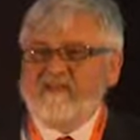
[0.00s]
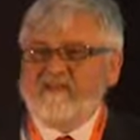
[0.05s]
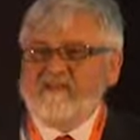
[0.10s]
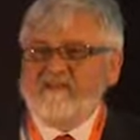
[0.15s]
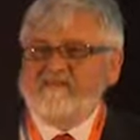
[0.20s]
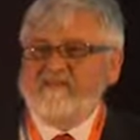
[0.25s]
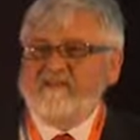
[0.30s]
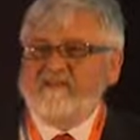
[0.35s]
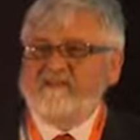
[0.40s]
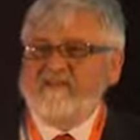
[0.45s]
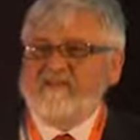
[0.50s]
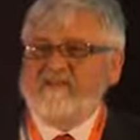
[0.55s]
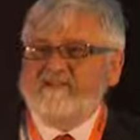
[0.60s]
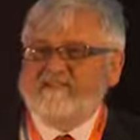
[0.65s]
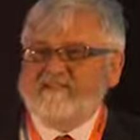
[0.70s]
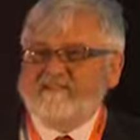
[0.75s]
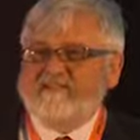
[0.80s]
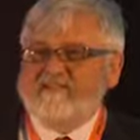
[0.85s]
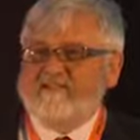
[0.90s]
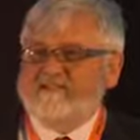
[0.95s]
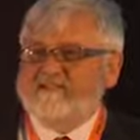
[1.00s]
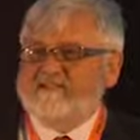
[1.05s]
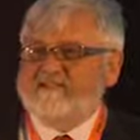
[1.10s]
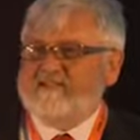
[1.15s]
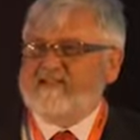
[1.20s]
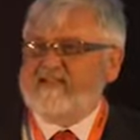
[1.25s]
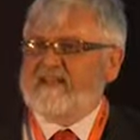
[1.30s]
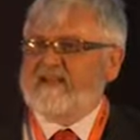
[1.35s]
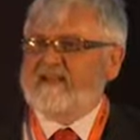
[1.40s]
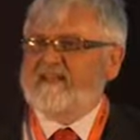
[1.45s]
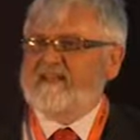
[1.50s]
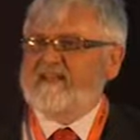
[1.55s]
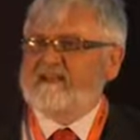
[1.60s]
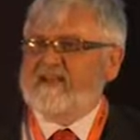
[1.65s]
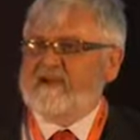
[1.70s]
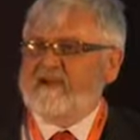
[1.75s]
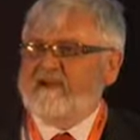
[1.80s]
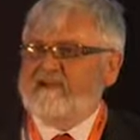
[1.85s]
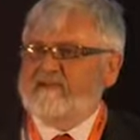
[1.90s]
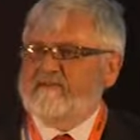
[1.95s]
It's been very difficult to get any
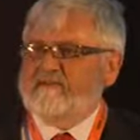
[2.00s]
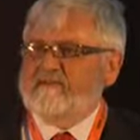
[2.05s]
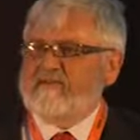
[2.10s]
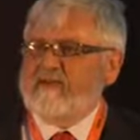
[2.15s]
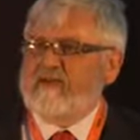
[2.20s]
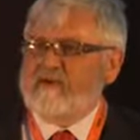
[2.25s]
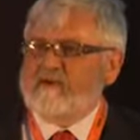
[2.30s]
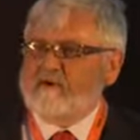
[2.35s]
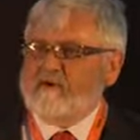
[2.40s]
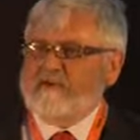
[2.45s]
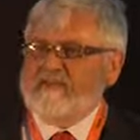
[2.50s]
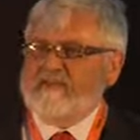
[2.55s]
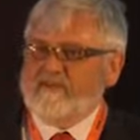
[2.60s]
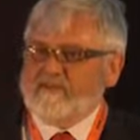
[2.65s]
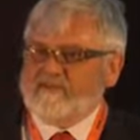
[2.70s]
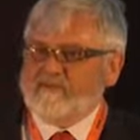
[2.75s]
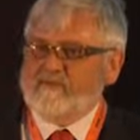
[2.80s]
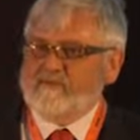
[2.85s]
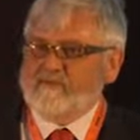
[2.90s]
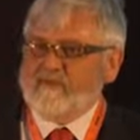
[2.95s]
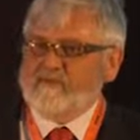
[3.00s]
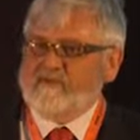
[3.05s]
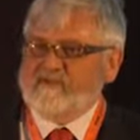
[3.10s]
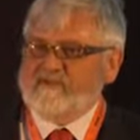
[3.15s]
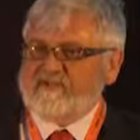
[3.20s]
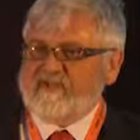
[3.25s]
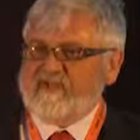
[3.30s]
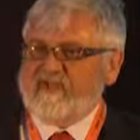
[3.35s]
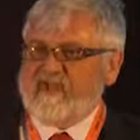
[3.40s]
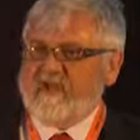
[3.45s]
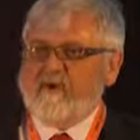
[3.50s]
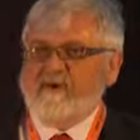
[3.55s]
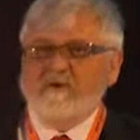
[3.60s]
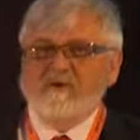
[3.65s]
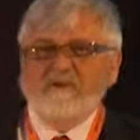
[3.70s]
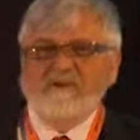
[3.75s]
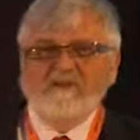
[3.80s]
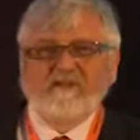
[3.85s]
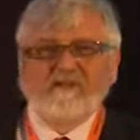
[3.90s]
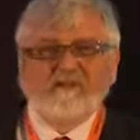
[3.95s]
kind of coherent approach to how
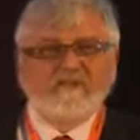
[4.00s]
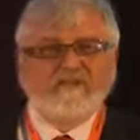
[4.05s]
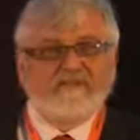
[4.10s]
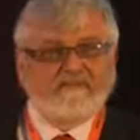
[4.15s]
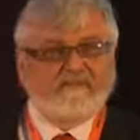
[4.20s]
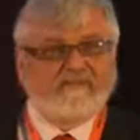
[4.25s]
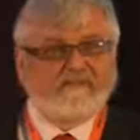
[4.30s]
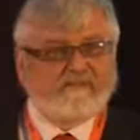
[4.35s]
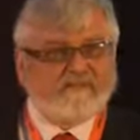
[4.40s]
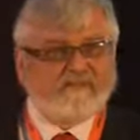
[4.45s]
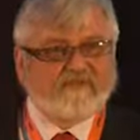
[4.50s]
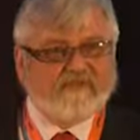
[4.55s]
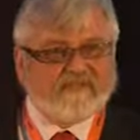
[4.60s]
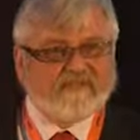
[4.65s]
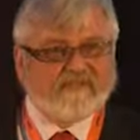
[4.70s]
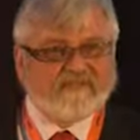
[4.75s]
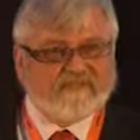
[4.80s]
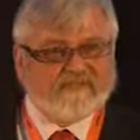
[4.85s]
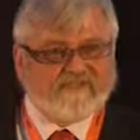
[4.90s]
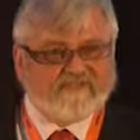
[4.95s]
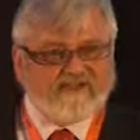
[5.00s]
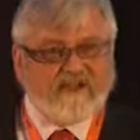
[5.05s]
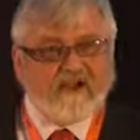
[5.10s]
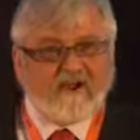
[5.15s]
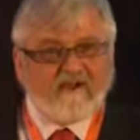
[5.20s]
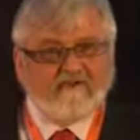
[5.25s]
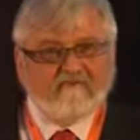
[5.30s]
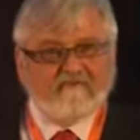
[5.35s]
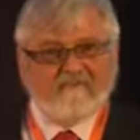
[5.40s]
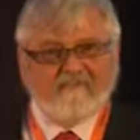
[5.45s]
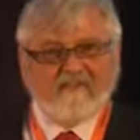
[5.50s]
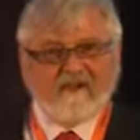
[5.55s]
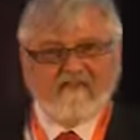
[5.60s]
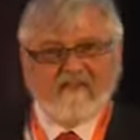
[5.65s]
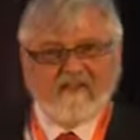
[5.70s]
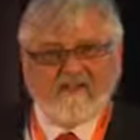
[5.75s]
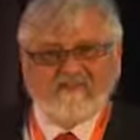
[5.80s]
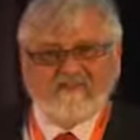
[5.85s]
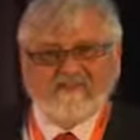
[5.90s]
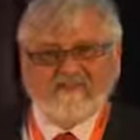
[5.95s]
the JISC staff
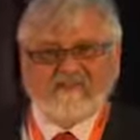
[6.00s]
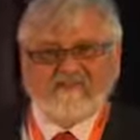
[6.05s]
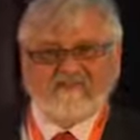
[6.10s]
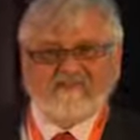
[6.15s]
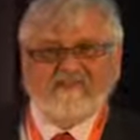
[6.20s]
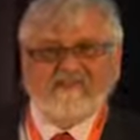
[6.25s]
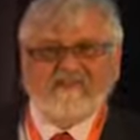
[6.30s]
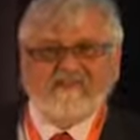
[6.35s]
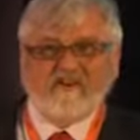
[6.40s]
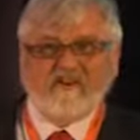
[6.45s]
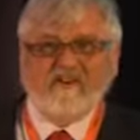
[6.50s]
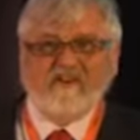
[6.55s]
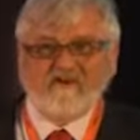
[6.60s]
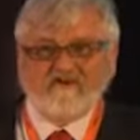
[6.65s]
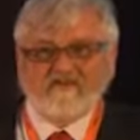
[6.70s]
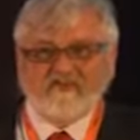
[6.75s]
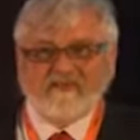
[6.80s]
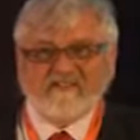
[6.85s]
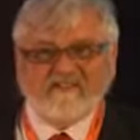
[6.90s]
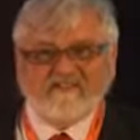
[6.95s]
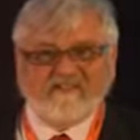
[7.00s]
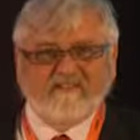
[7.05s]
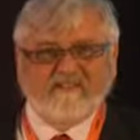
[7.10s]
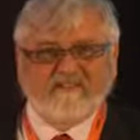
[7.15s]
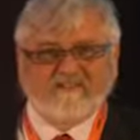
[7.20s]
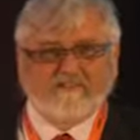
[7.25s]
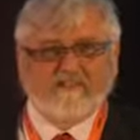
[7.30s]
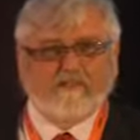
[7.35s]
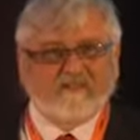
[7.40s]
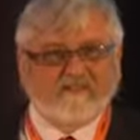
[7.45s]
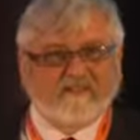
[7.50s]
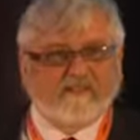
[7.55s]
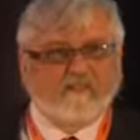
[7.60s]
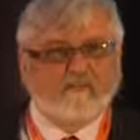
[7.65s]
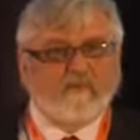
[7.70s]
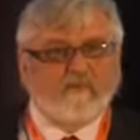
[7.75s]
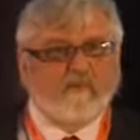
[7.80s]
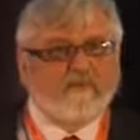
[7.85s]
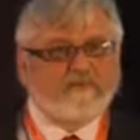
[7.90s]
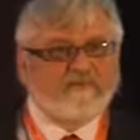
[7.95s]
are actually treated and addressed and supported.
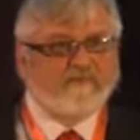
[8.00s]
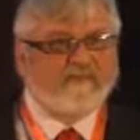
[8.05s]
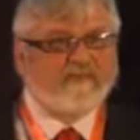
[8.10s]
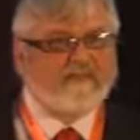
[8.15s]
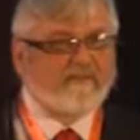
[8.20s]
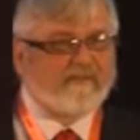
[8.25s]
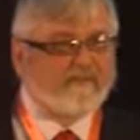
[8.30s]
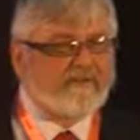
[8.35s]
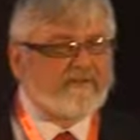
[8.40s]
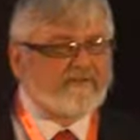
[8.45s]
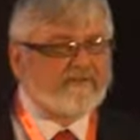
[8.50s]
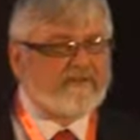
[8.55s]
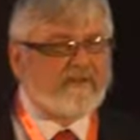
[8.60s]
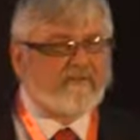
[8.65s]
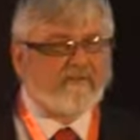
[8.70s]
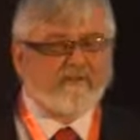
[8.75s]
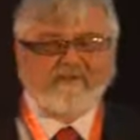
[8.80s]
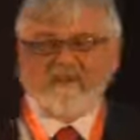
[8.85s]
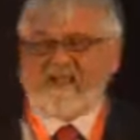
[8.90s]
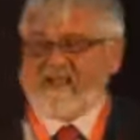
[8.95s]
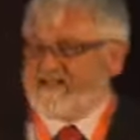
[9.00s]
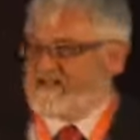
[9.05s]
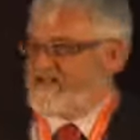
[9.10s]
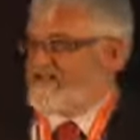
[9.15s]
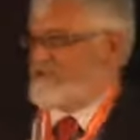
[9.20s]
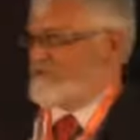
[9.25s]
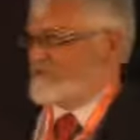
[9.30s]
And we're going to spend a lot of time on that.